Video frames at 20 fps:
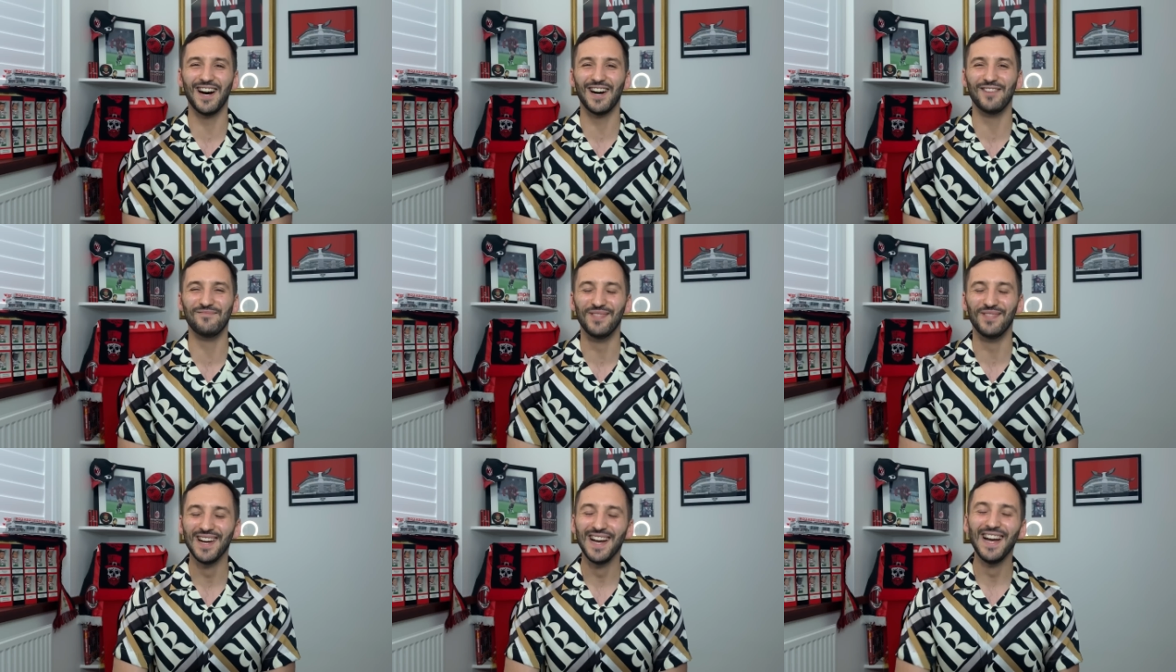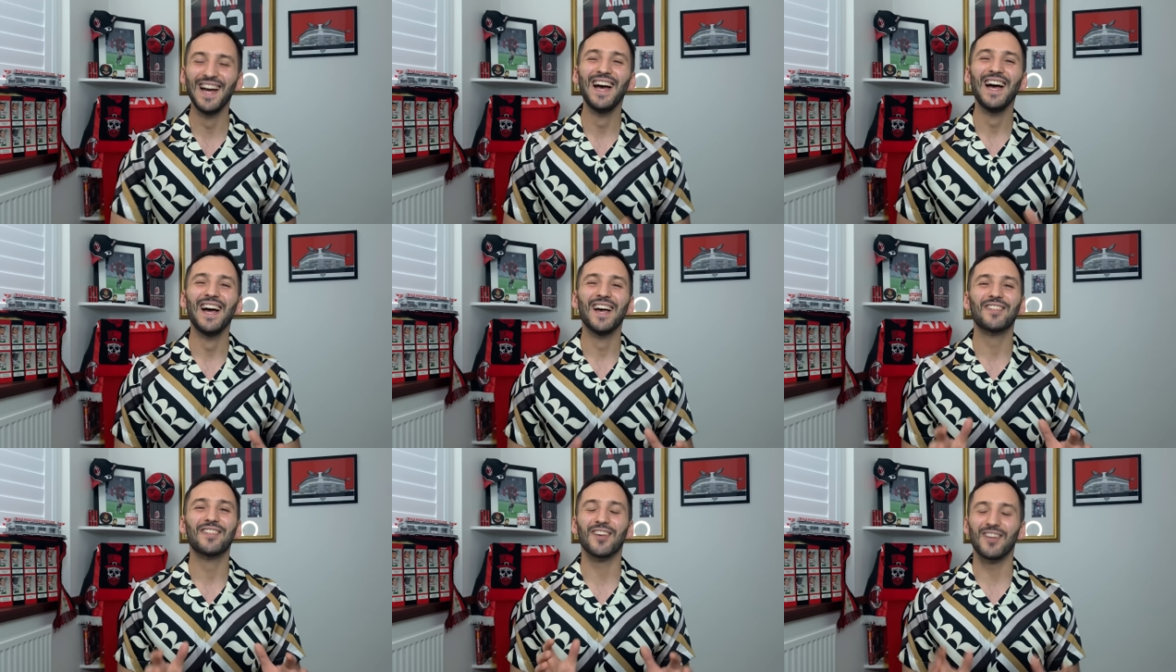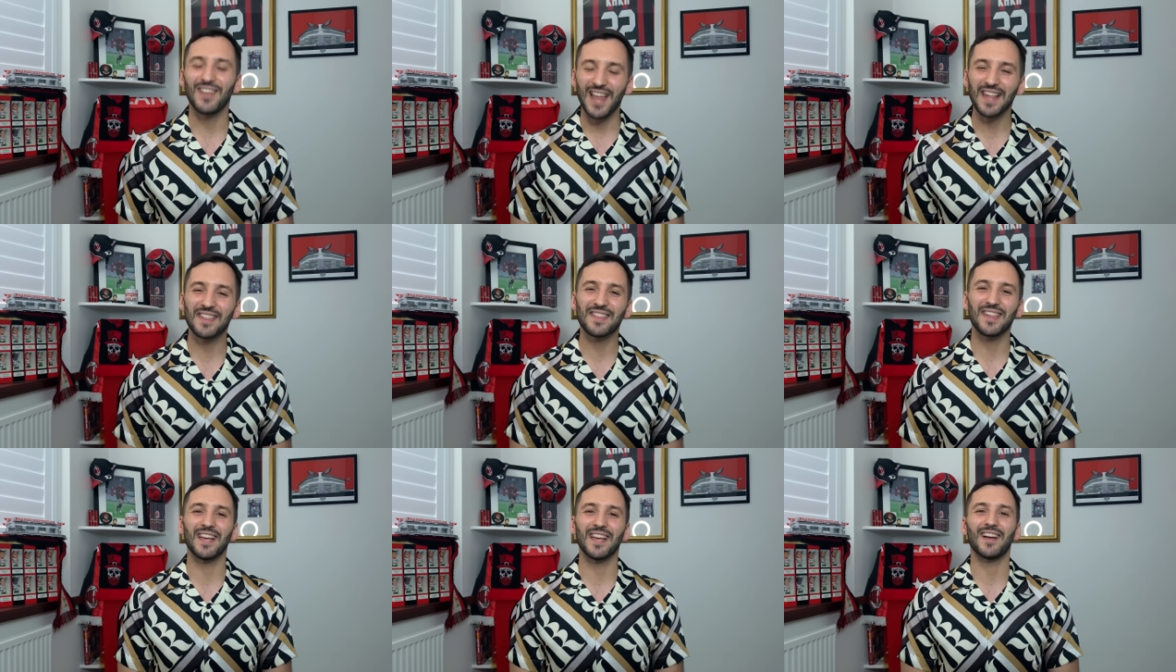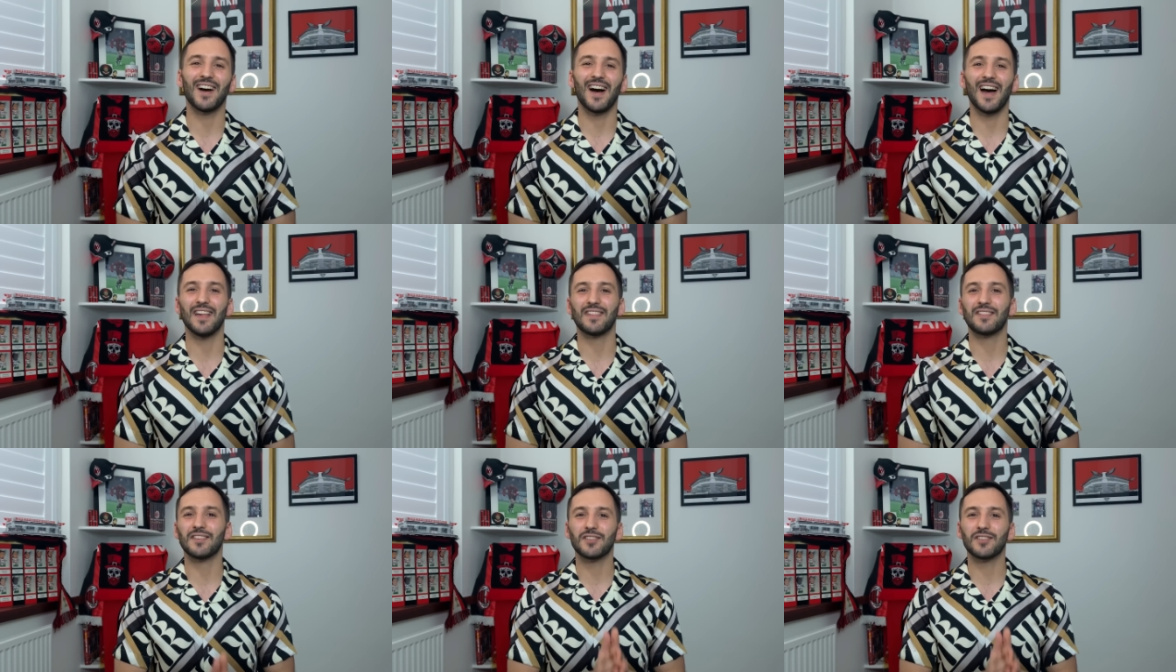Um, so that's it,
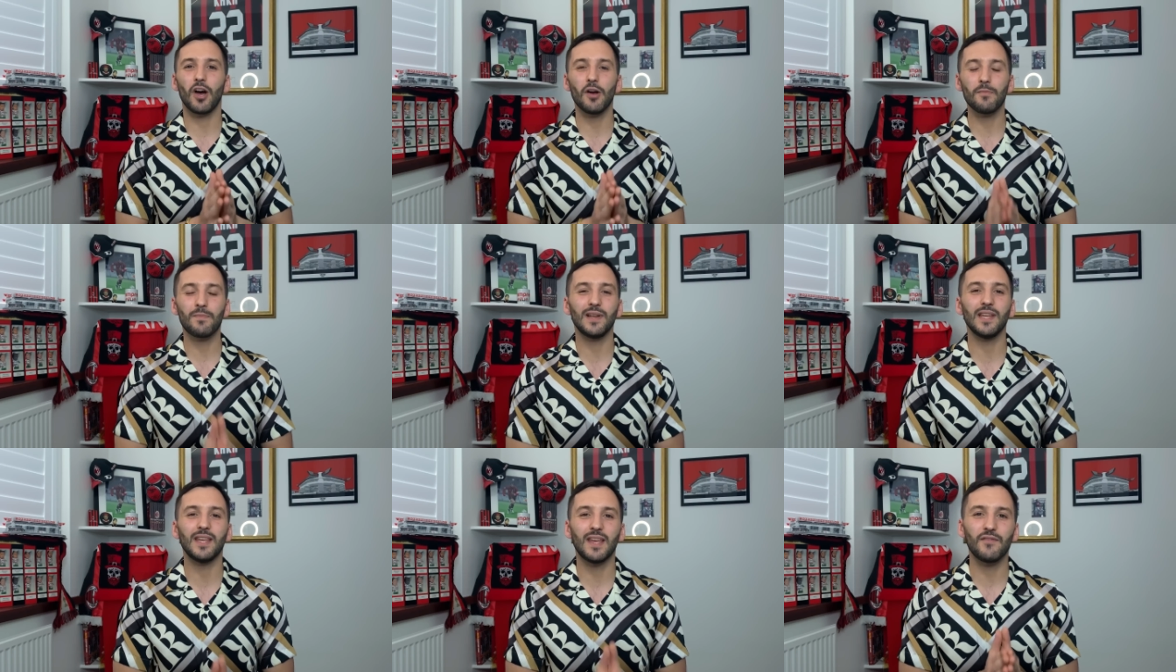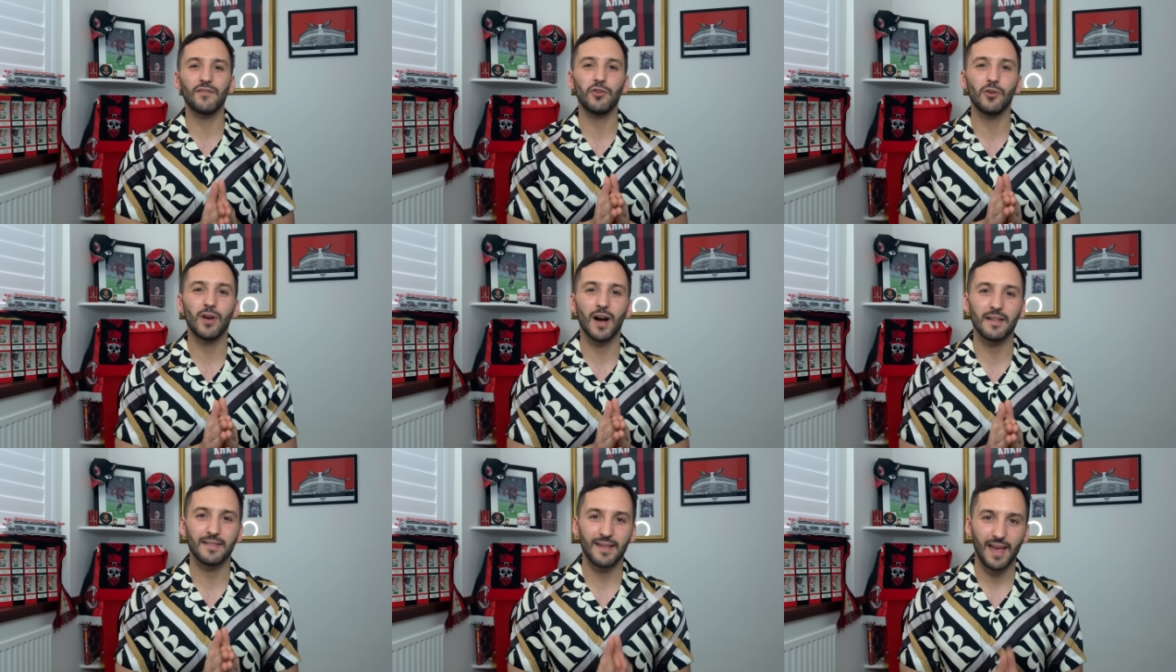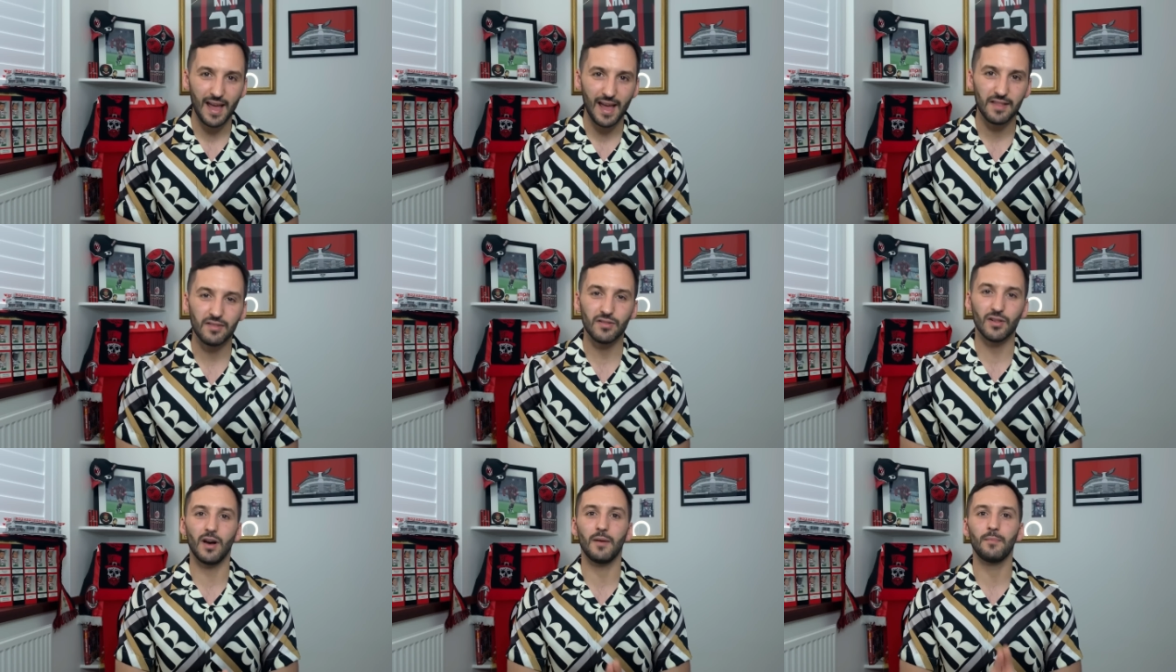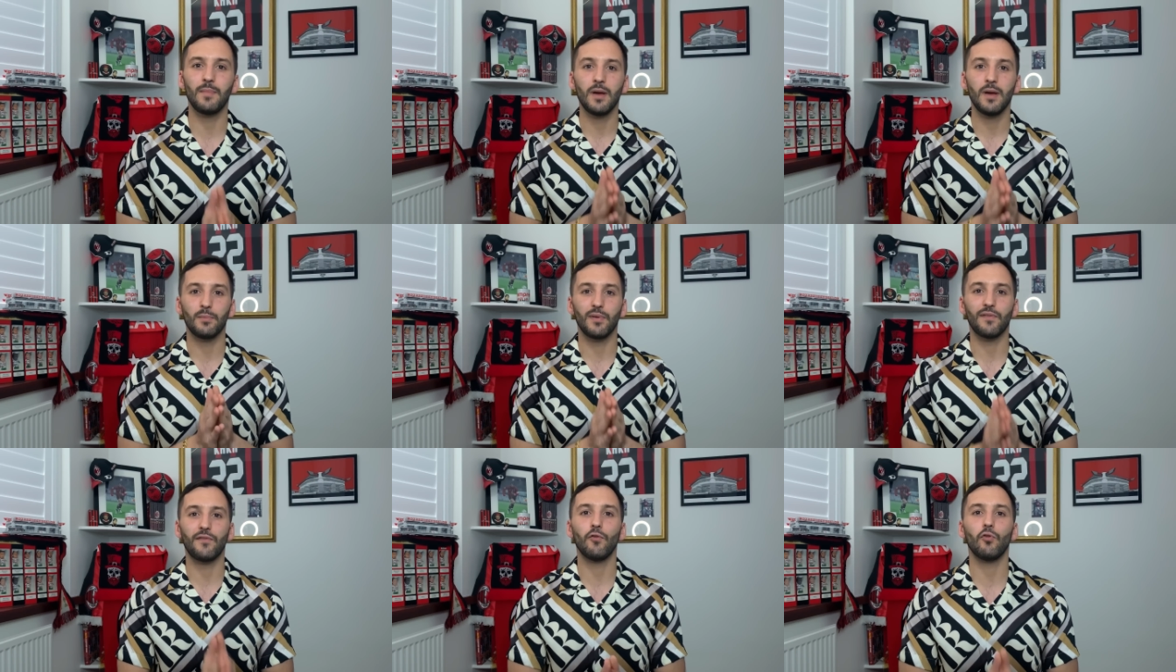guys. Just hopefully giving you guys a heads
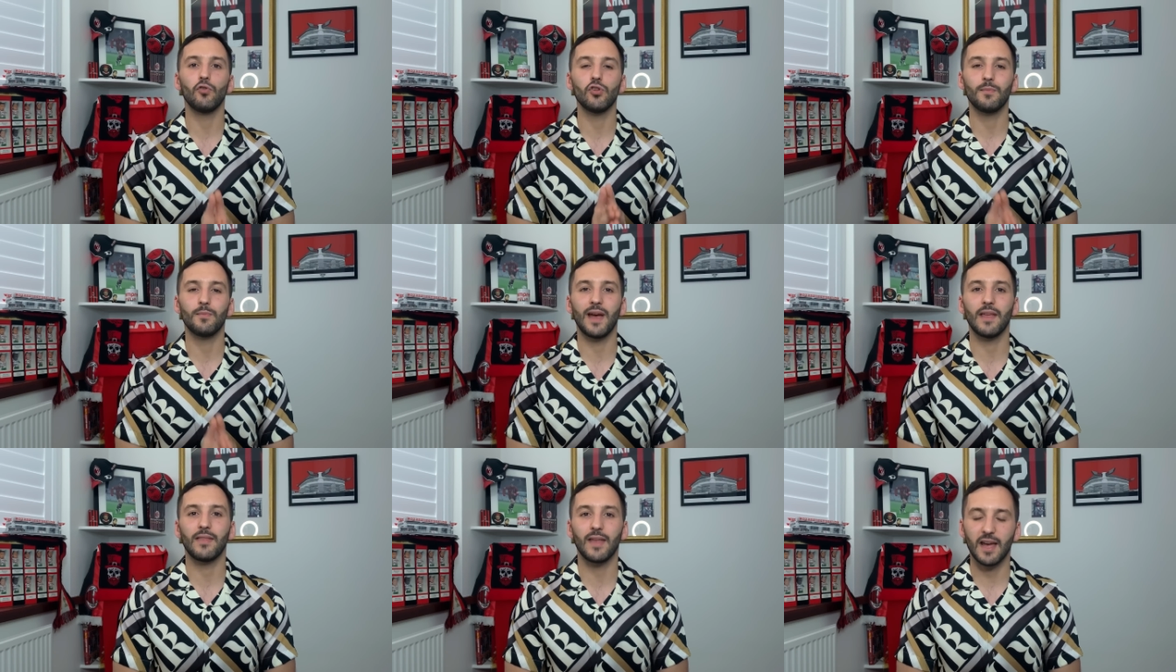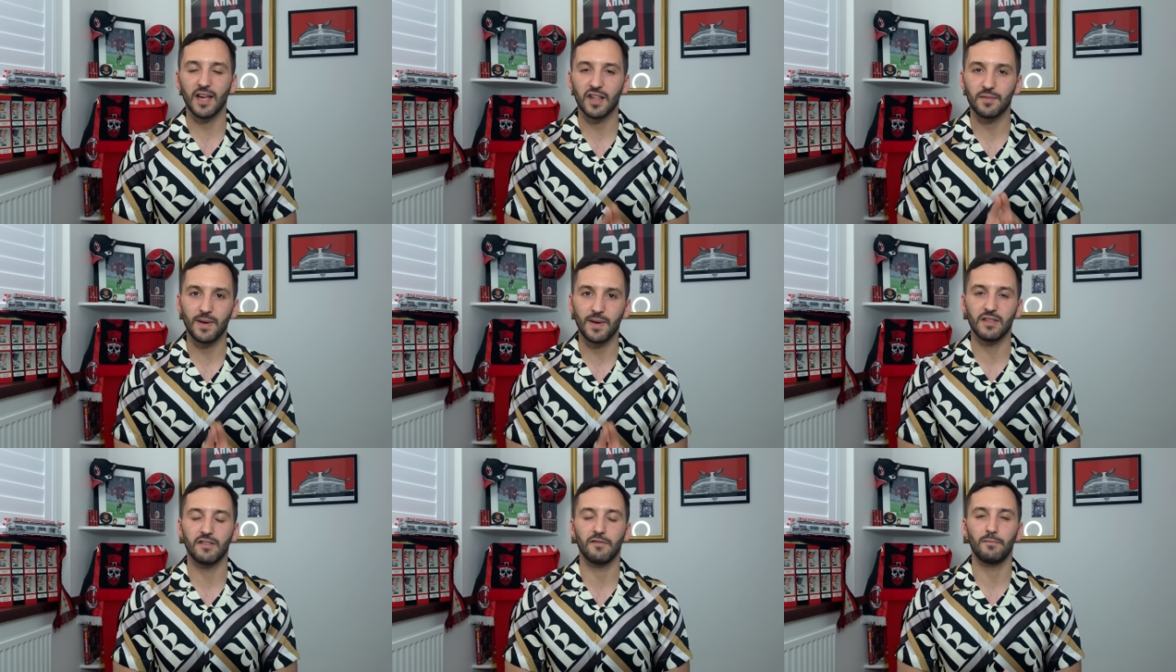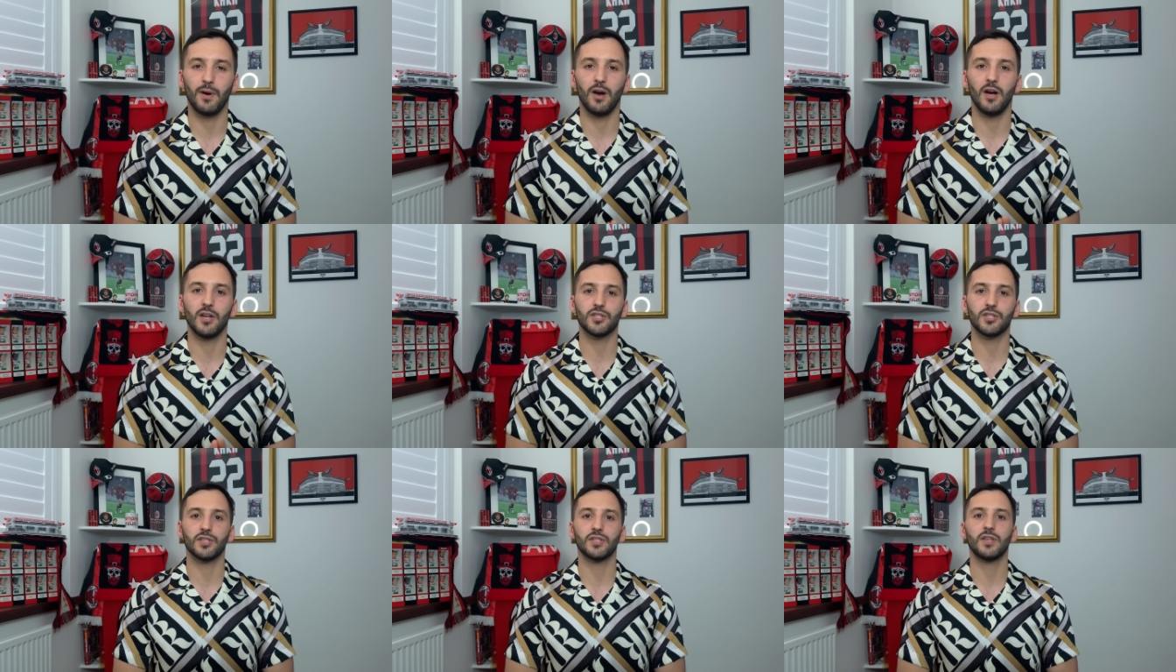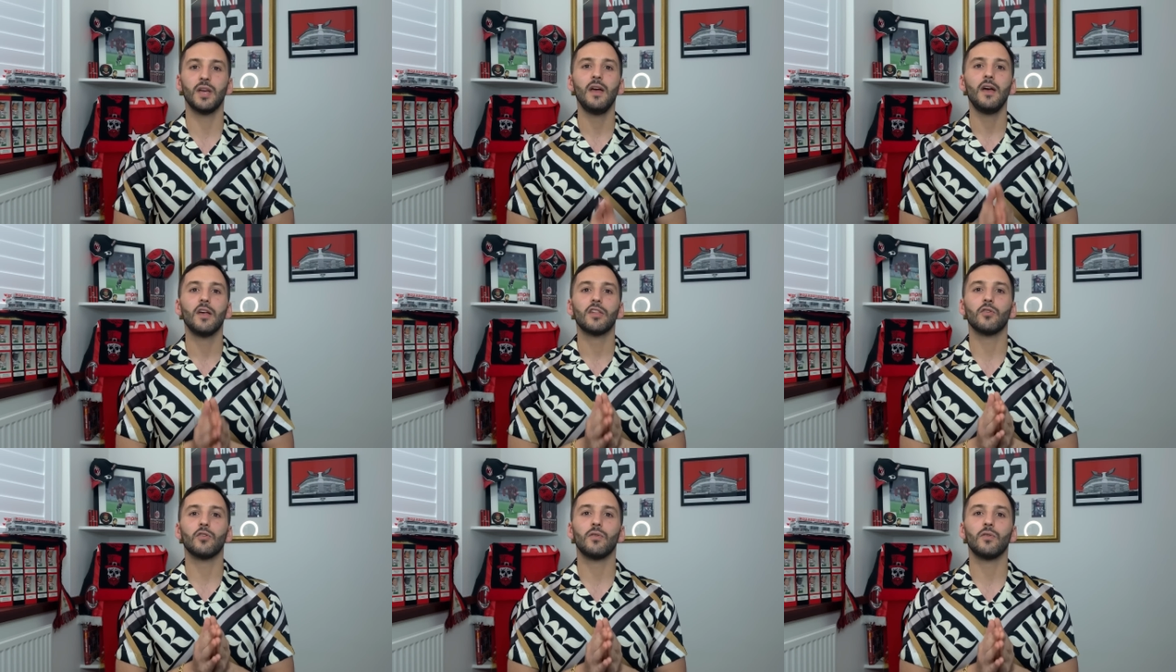up before you make that expensive purchase. So